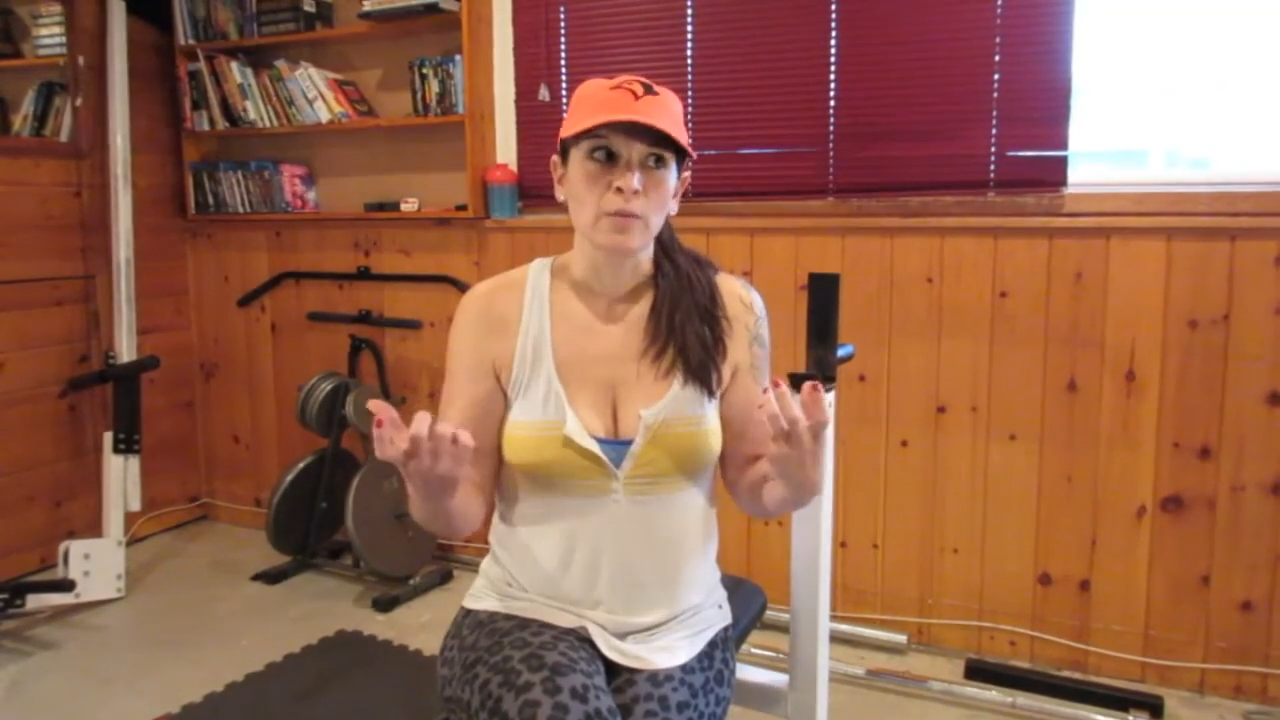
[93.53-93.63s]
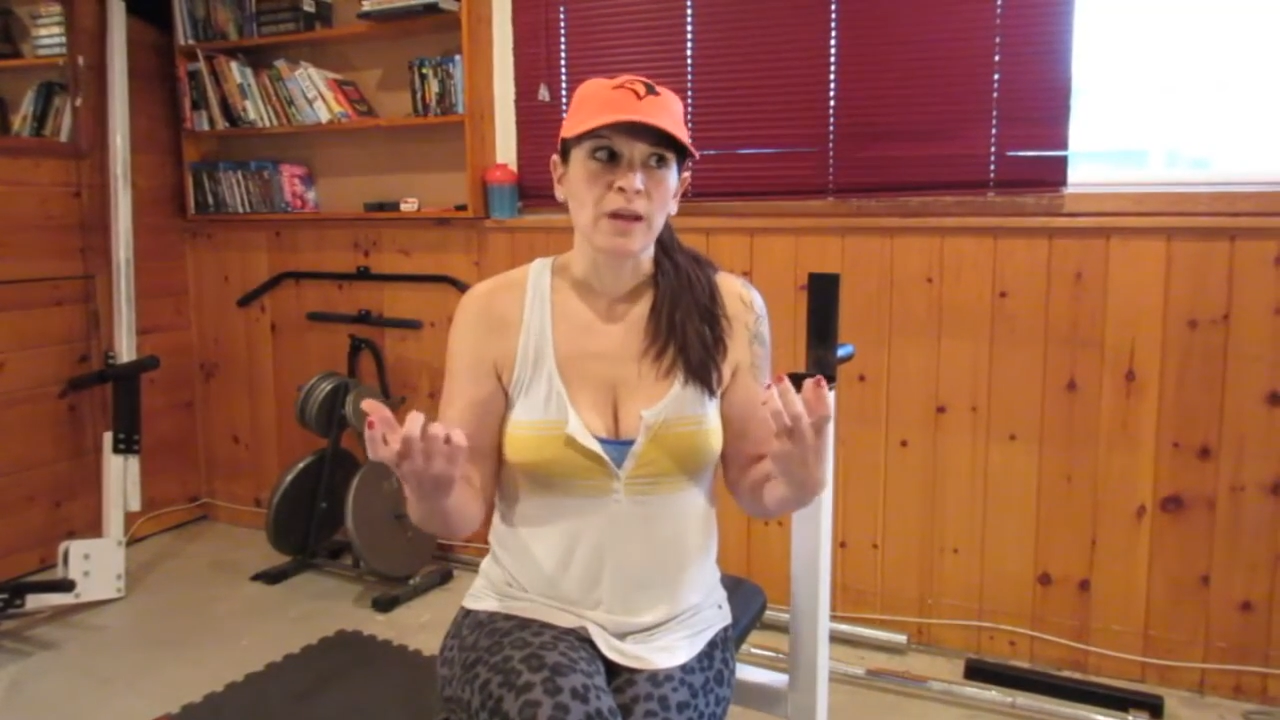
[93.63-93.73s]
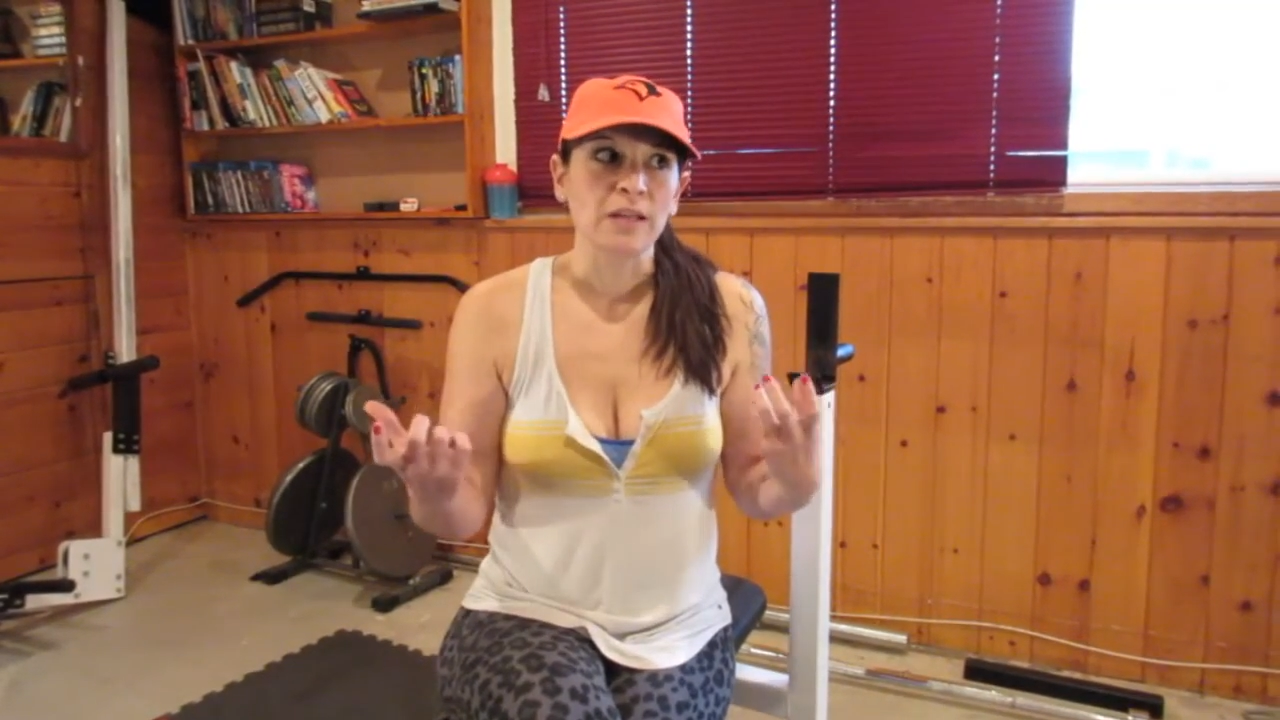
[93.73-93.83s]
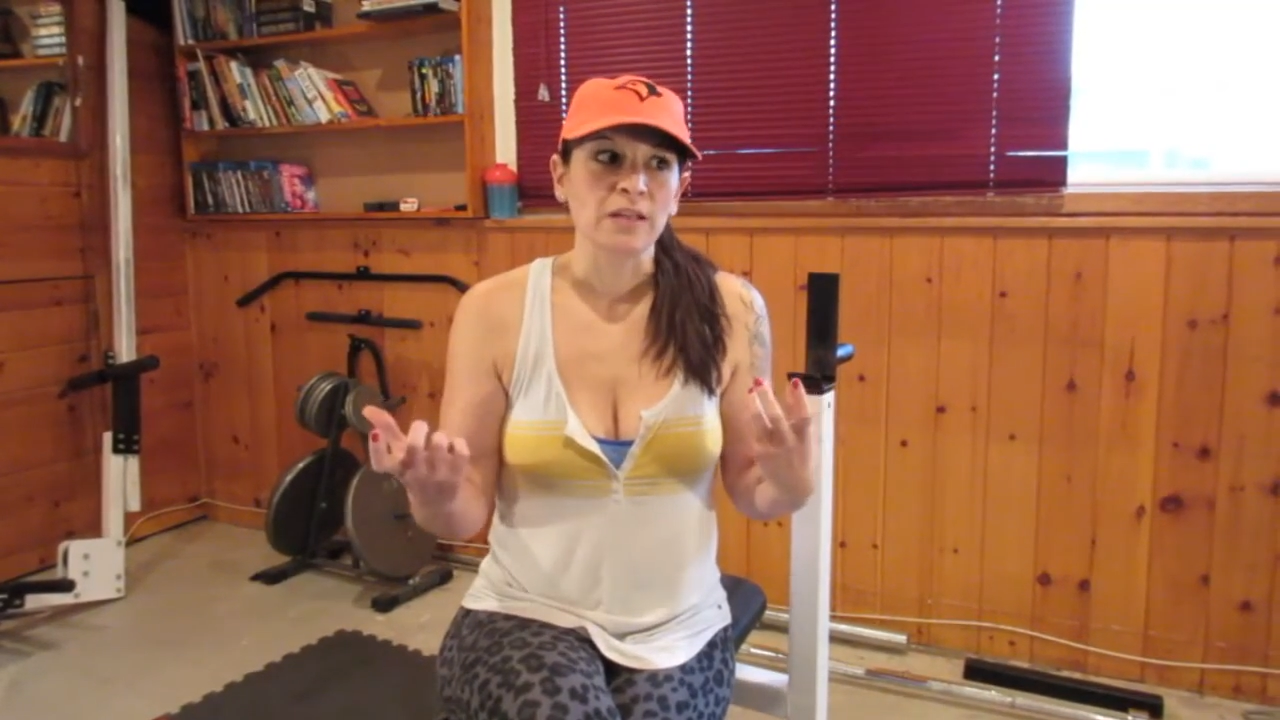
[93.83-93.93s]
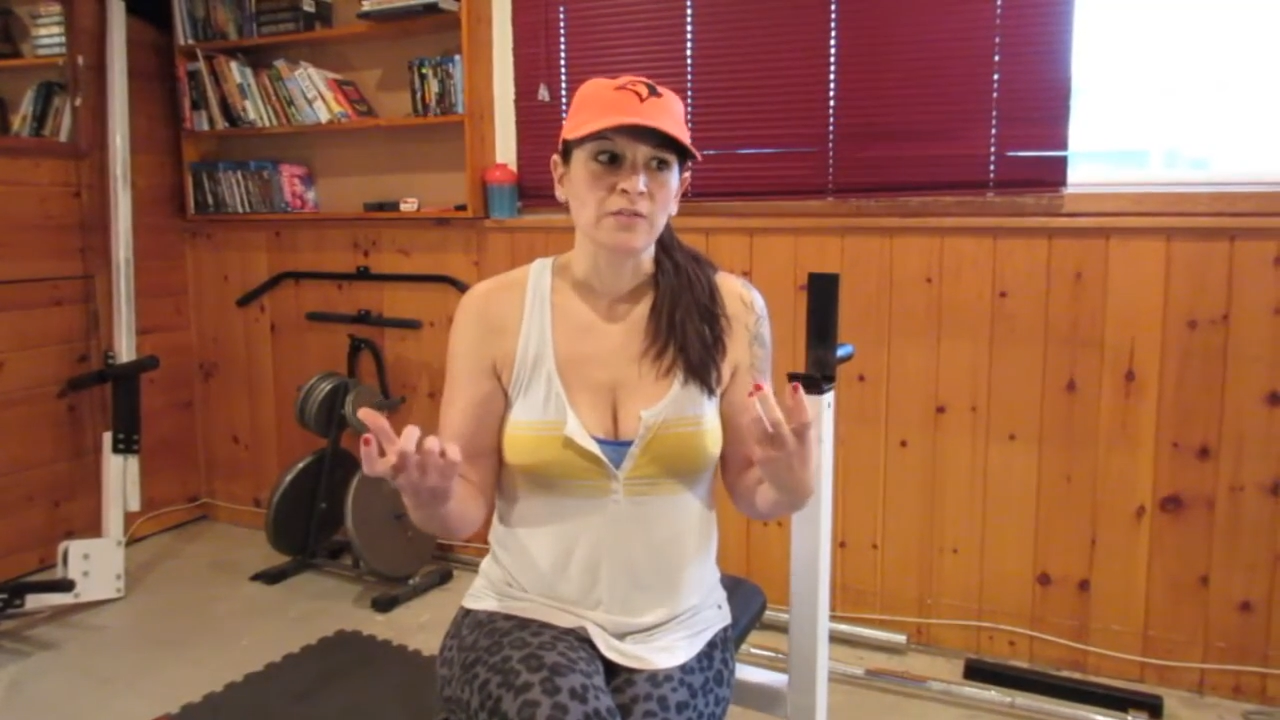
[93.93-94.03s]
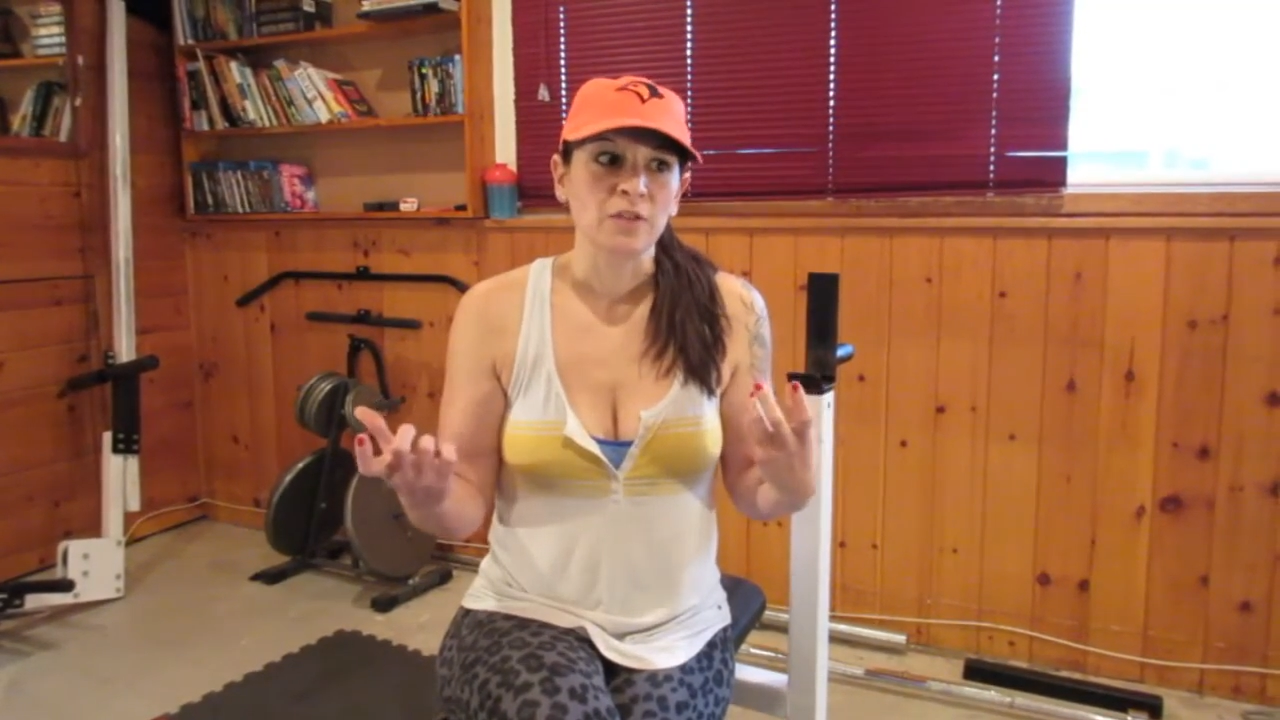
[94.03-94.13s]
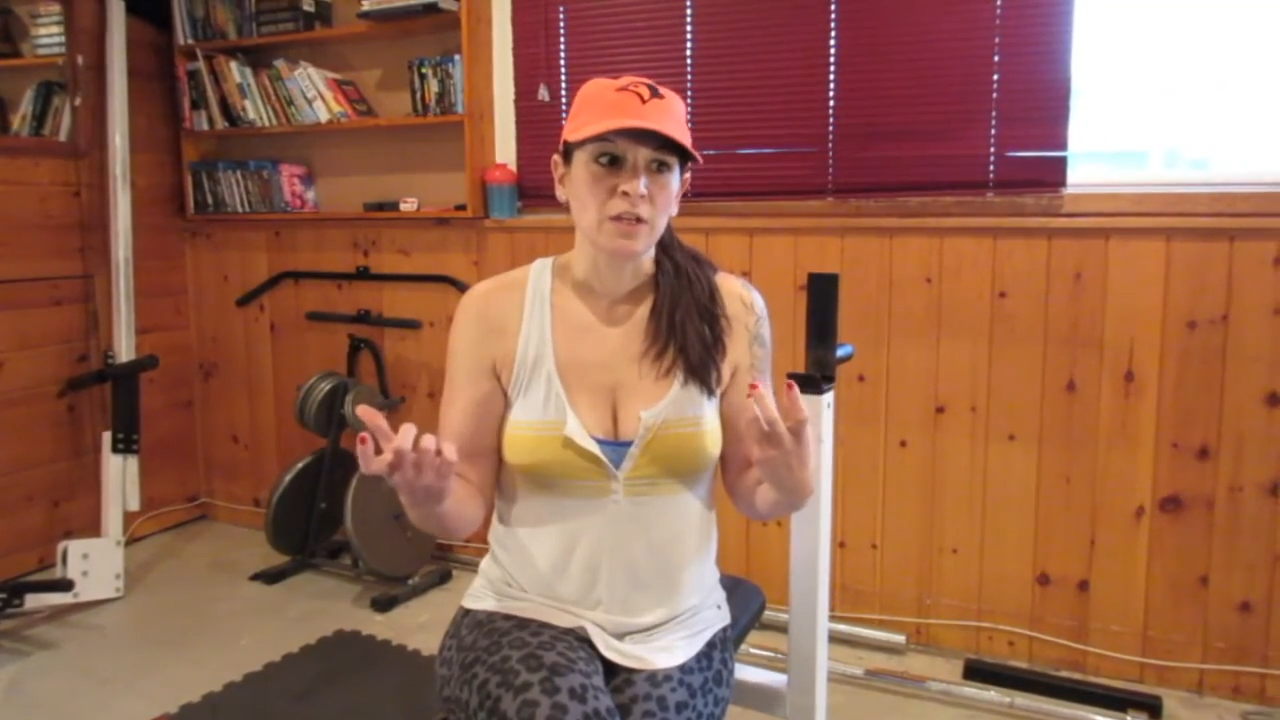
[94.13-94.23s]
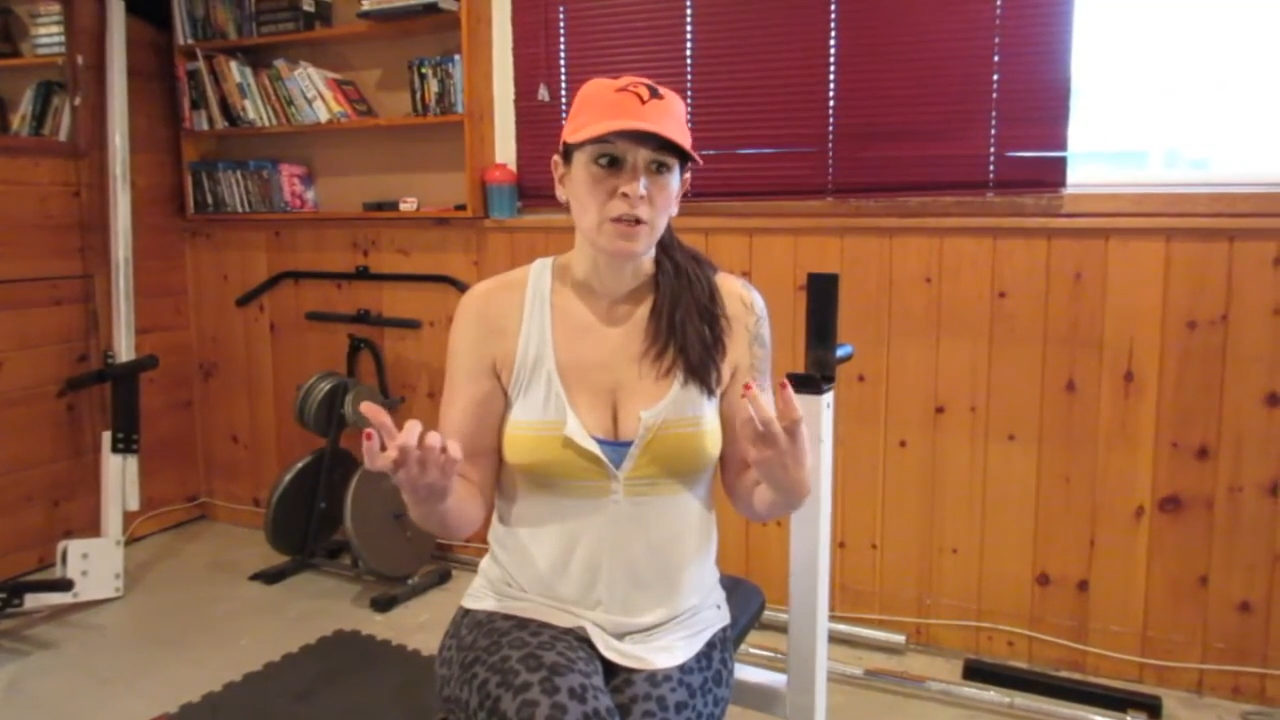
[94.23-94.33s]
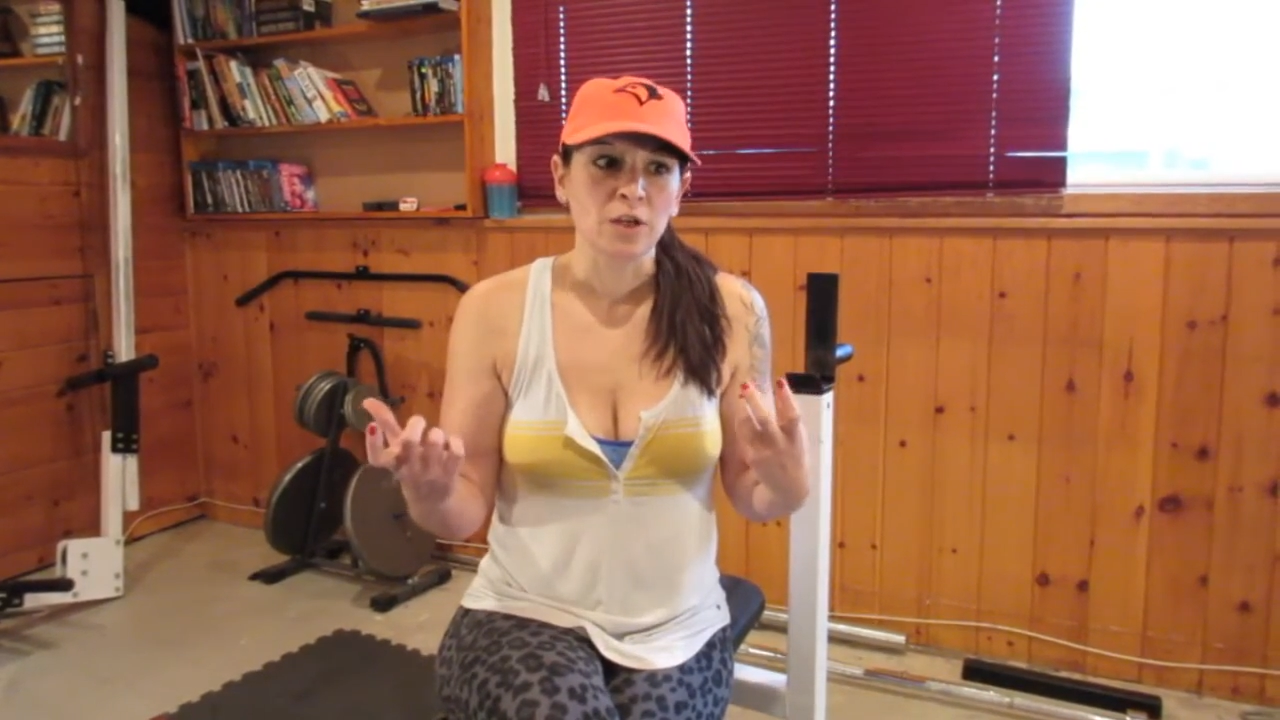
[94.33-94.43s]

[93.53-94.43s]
weightlifting,